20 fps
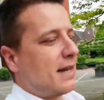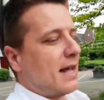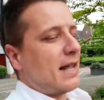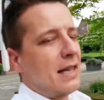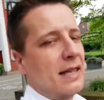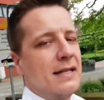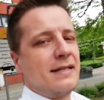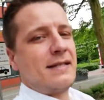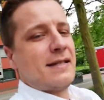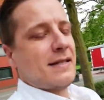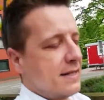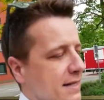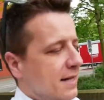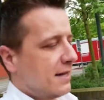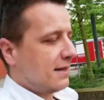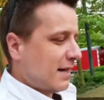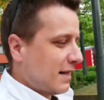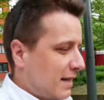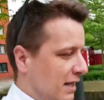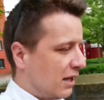Netherlands, it's
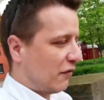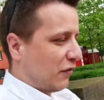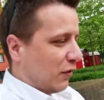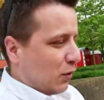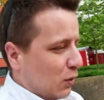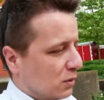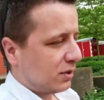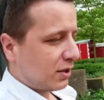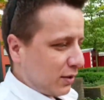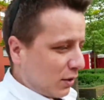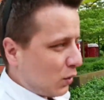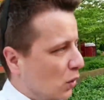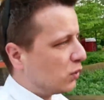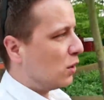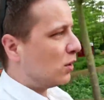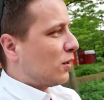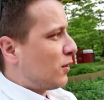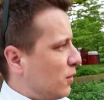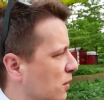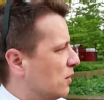not that difficult.
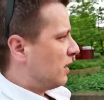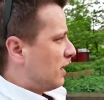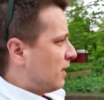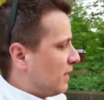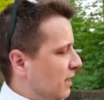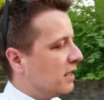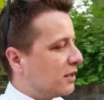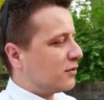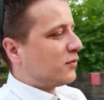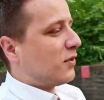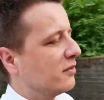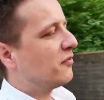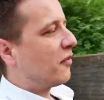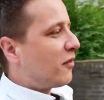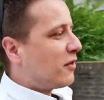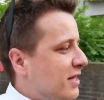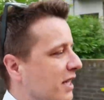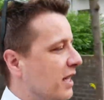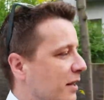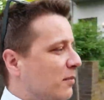Oh, let's run
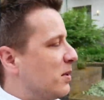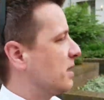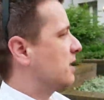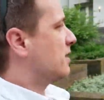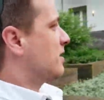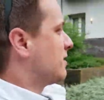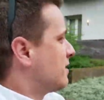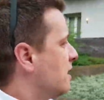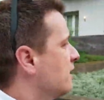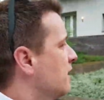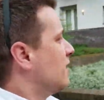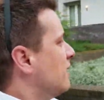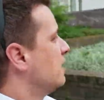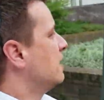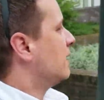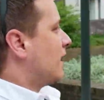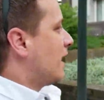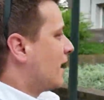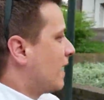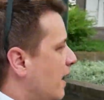for a second because
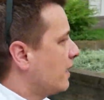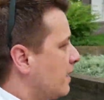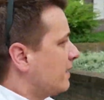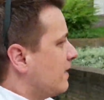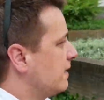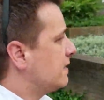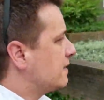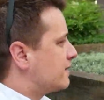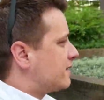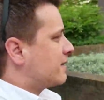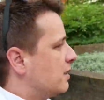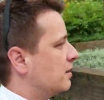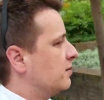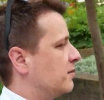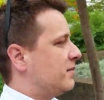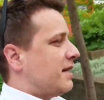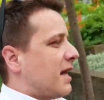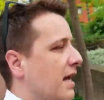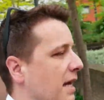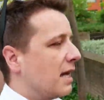I need
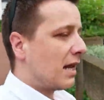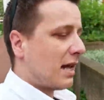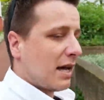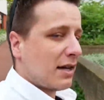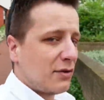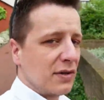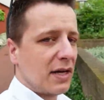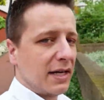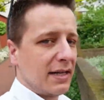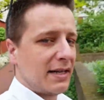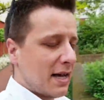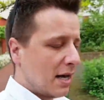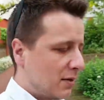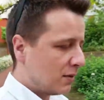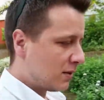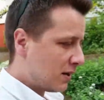some daylight right now.